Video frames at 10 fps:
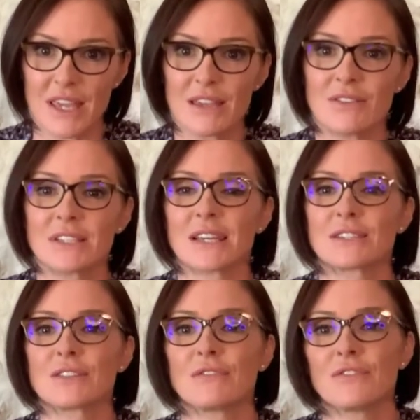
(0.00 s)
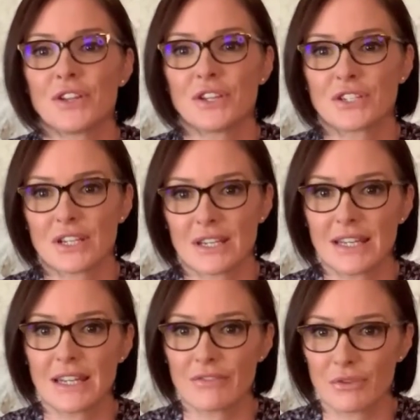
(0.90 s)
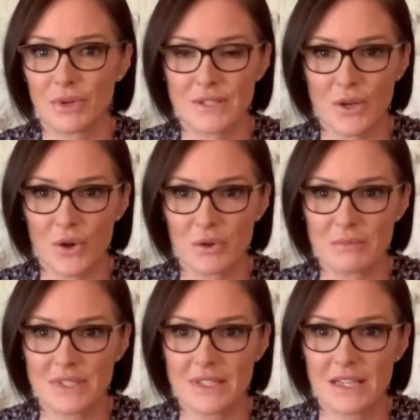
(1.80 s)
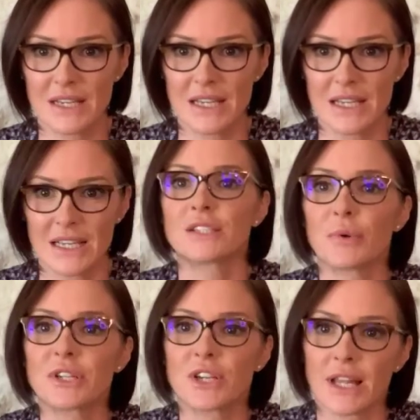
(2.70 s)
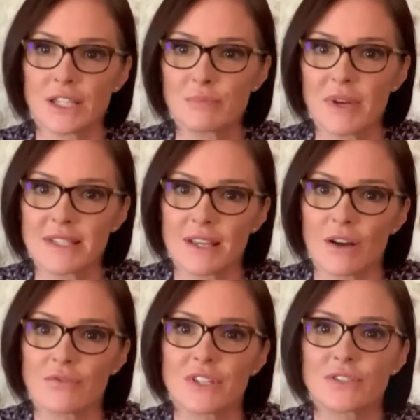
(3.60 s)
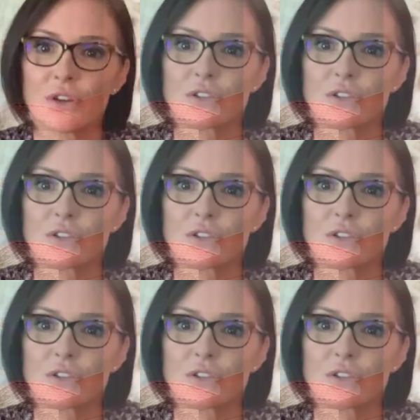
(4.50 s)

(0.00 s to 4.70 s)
even down to the furniture in everyone's homes. So I challenged myself to